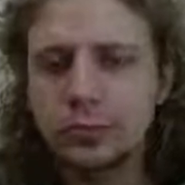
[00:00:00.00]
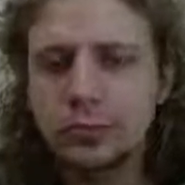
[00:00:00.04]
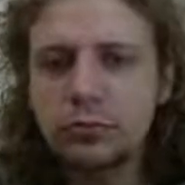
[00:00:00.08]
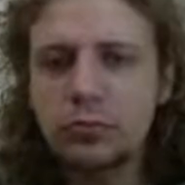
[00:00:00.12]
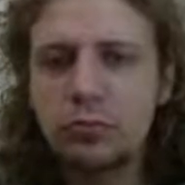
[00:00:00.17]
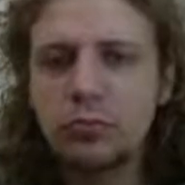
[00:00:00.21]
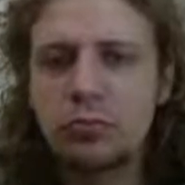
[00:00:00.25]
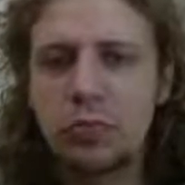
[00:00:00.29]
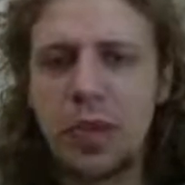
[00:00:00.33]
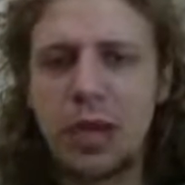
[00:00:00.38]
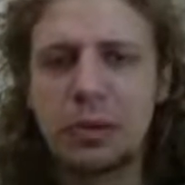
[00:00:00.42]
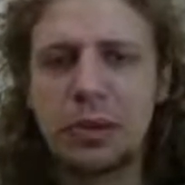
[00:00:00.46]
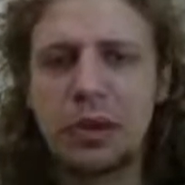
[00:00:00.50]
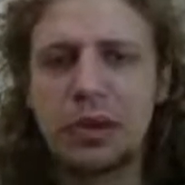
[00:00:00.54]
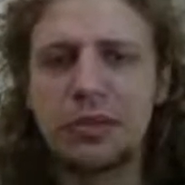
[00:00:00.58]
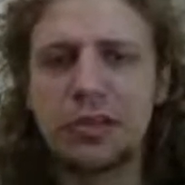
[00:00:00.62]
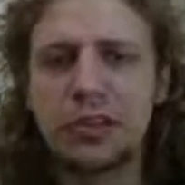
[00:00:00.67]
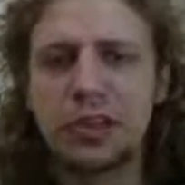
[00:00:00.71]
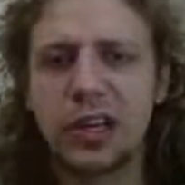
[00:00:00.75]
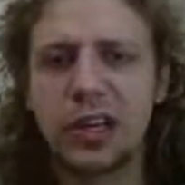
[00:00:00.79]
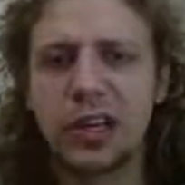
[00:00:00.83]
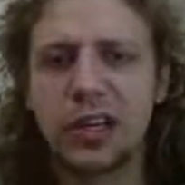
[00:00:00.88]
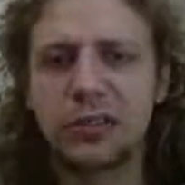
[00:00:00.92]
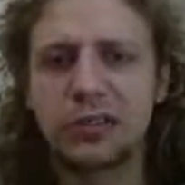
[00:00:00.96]
maybe even
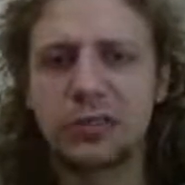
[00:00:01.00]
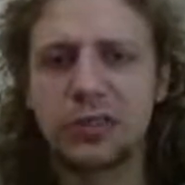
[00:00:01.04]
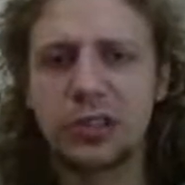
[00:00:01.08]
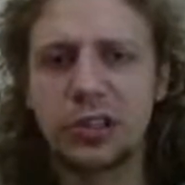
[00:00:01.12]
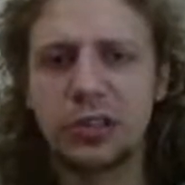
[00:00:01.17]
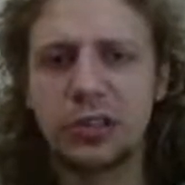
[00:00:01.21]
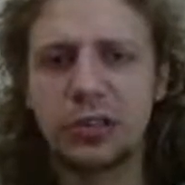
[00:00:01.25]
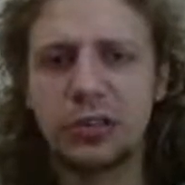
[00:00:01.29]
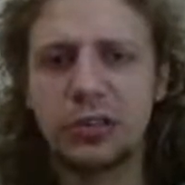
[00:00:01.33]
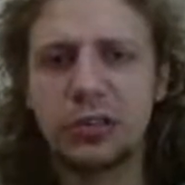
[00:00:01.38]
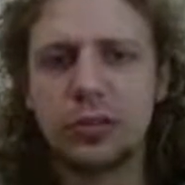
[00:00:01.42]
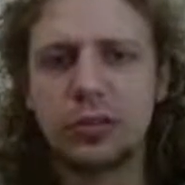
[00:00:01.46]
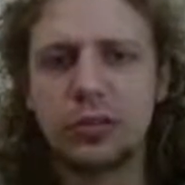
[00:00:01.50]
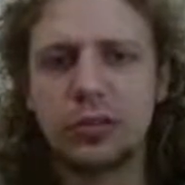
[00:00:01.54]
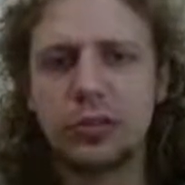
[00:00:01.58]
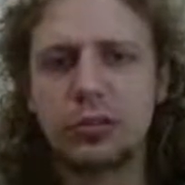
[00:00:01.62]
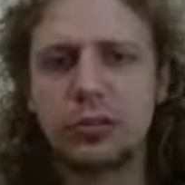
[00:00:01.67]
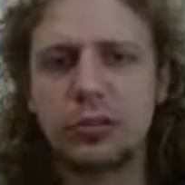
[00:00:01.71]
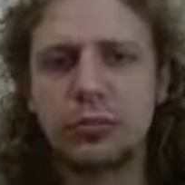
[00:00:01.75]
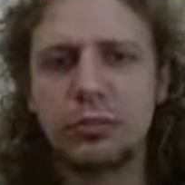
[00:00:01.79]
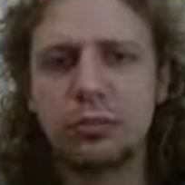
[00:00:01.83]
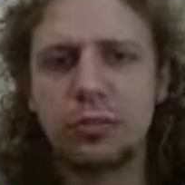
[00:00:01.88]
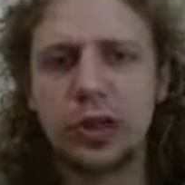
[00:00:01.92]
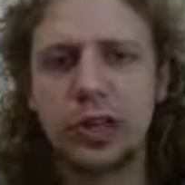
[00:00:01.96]
knight f2.
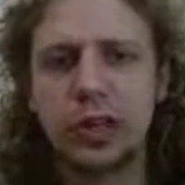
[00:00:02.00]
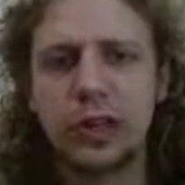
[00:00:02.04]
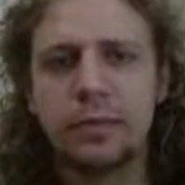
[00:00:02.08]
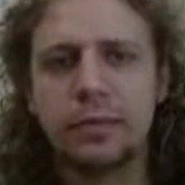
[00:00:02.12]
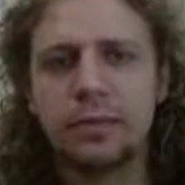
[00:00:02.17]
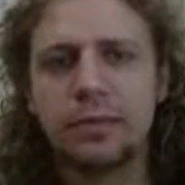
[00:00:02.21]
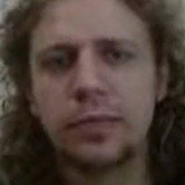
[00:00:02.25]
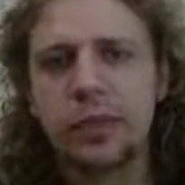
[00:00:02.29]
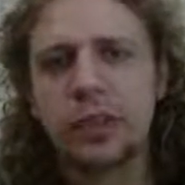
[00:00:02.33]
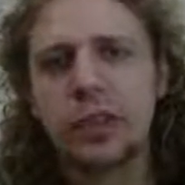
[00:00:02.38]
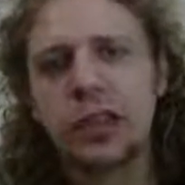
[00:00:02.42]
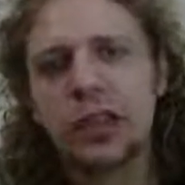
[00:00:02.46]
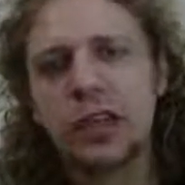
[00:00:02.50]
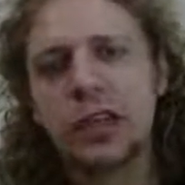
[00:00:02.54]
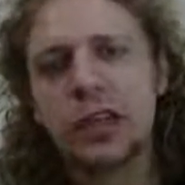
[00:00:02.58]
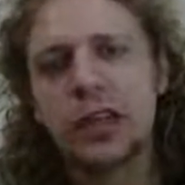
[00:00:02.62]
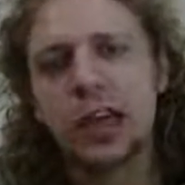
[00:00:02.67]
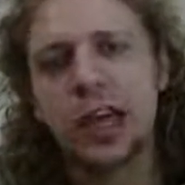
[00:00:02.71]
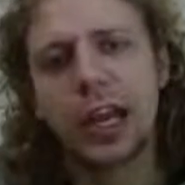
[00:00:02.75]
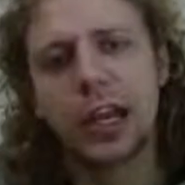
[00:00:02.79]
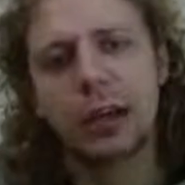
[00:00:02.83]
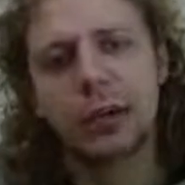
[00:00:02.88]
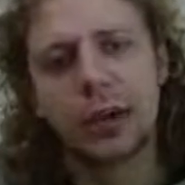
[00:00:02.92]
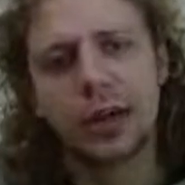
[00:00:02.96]
But
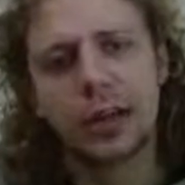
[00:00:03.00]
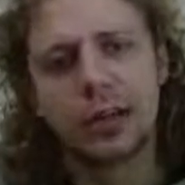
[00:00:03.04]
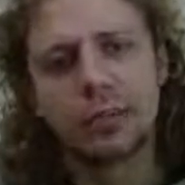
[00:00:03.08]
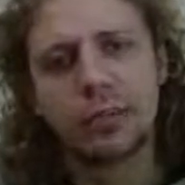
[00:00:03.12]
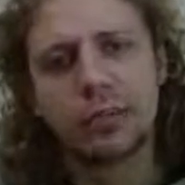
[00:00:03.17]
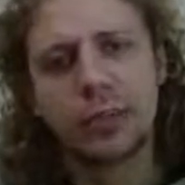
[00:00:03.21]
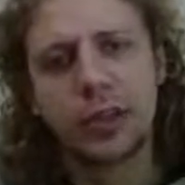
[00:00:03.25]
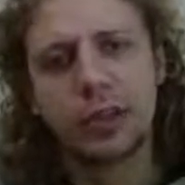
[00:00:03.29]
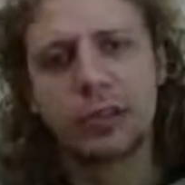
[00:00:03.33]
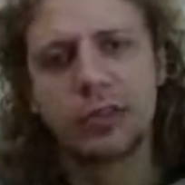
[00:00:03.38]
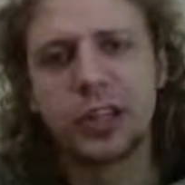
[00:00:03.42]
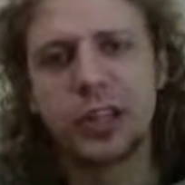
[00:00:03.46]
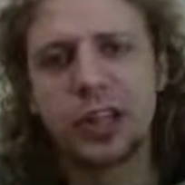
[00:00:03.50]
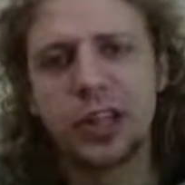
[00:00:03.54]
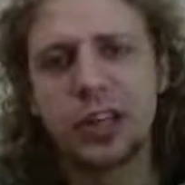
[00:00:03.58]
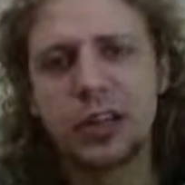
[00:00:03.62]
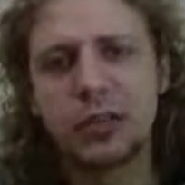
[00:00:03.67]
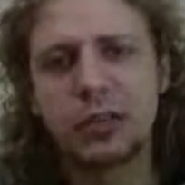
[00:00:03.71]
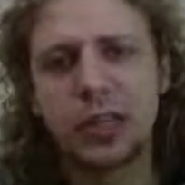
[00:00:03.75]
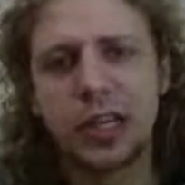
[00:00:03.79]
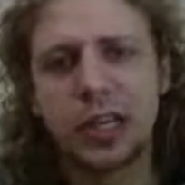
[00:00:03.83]
anyway, if they end up getting